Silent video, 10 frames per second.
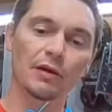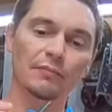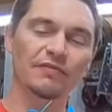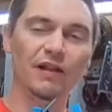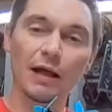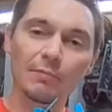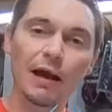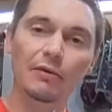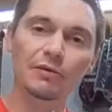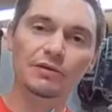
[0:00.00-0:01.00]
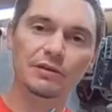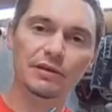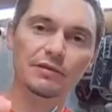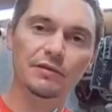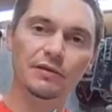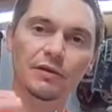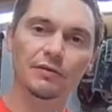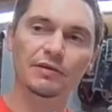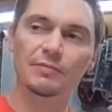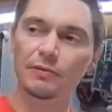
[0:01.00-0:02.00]
and flying backwards, and
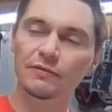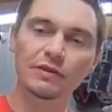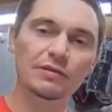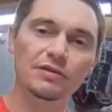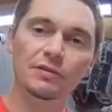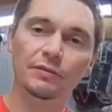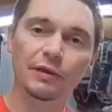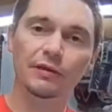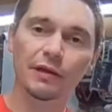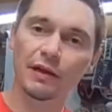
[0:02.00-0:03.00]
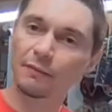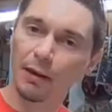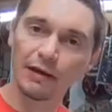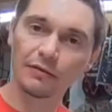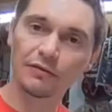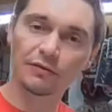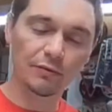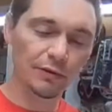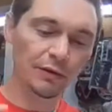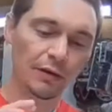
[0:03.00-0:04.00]
these moves that you see on the internet everybody else
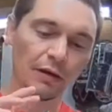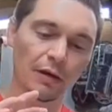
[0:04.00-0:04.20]
is doing.